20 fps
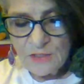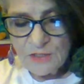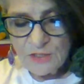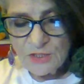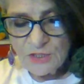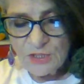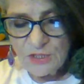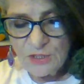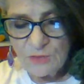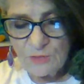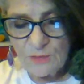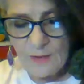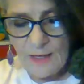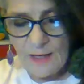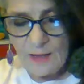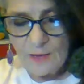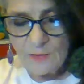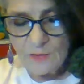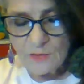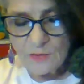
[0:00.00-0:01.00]
She
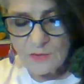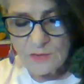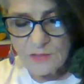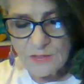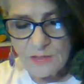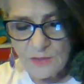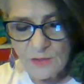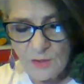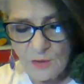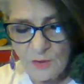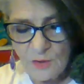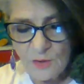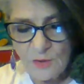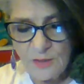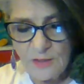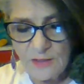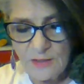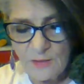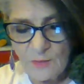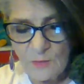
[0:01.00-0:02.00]
rose and
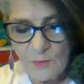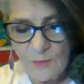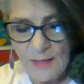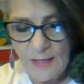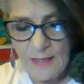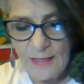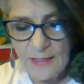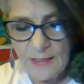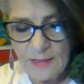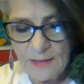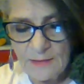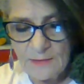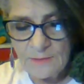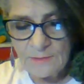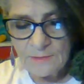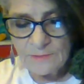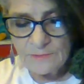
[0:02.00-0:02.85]
hurrying away,